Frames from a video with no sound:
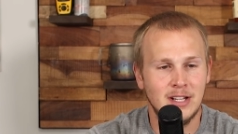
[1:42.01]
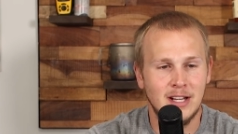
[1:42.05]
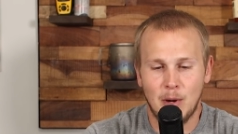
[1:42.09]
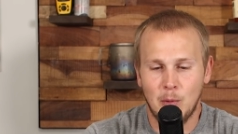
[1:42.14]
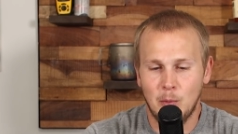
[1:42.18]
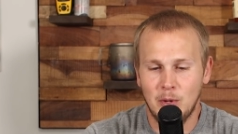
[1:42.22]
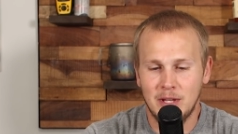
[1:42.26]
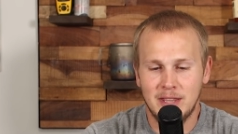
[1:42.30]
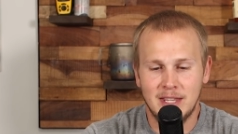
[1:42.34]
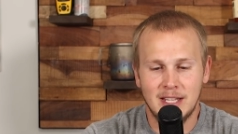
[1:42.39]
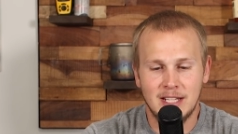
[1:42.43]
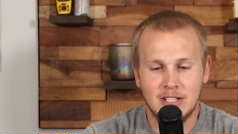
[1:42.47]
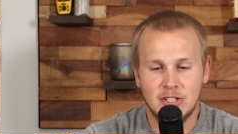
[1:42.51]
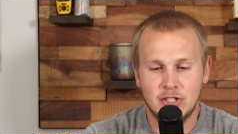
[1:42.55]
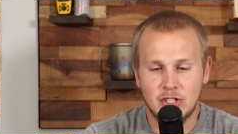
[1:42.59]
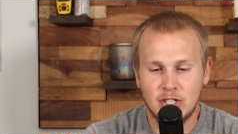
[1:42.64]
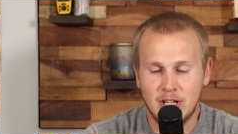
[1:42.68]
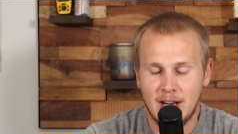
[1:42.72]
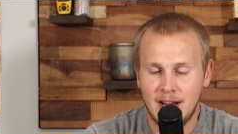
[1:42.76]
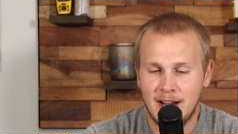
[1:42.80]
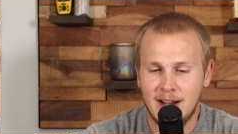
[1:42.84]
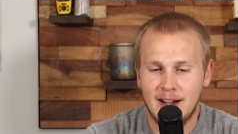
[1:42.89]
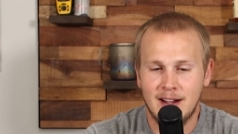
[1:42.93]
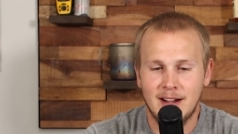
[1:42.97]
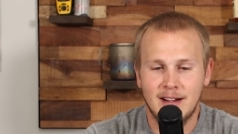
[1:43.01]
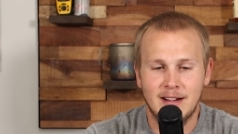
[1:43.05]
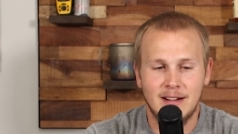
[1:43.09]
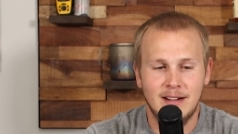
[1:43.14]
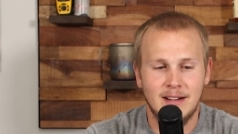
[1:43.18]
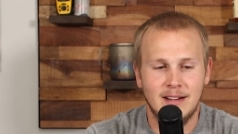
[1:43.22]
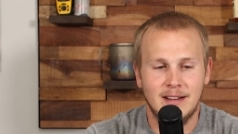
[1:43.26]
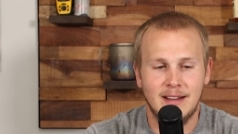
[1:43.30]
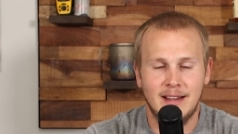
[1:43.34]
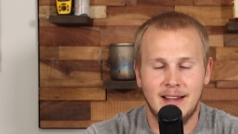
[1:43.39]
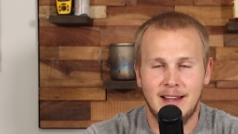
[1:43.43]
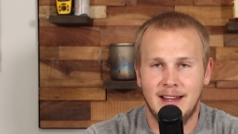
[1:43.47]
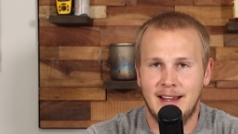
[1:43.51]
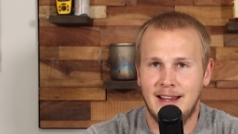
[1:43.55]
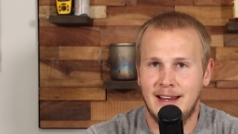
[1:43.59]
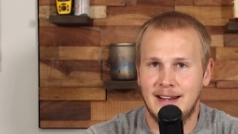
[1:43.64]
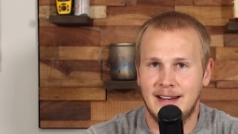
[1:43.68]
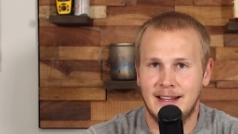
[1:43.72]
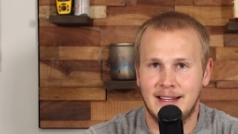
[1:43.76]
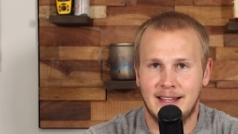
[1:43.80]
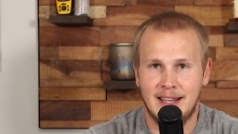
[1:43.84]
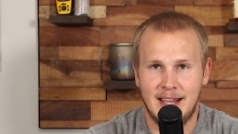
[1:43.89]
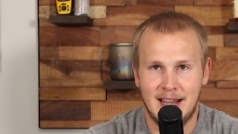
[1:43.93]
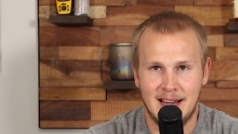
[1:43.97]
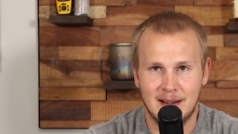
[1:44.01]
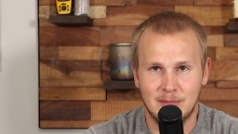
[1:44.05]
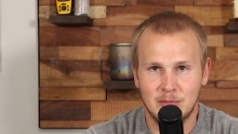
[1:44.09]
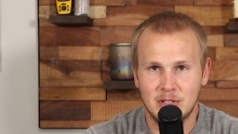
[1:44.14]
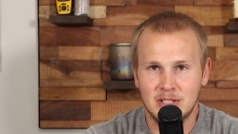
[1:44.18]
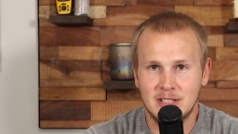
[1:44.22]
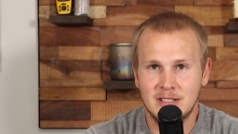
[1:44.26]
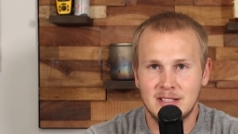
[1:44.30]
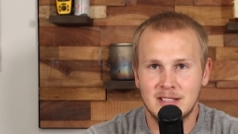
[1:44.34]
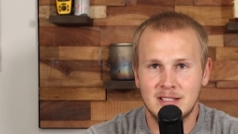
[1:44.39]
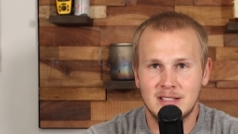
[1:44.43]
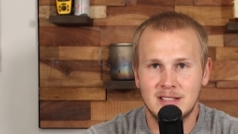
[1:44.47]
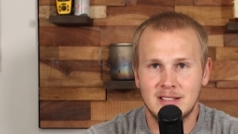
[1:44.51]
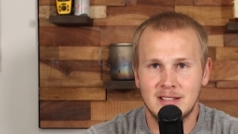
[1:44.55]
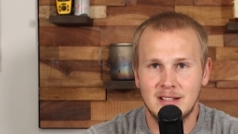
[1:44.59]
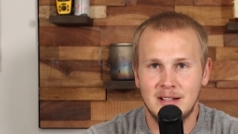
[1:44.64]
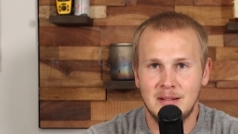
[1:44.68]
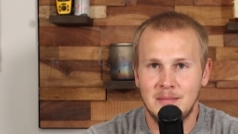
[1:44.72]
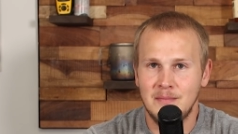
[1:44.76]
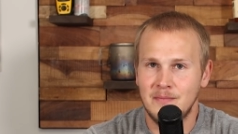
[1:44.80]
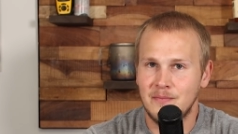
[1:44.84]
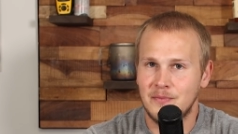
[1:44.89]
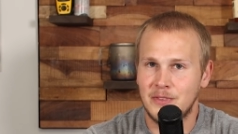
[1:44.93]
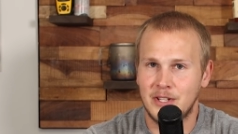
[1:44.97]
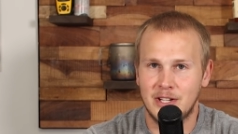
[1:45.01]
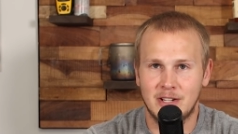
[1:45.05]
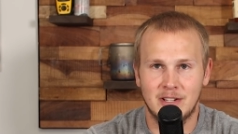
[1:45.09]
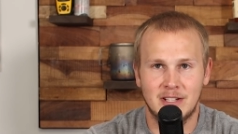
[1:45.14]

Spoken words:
but with a chair and a camera system,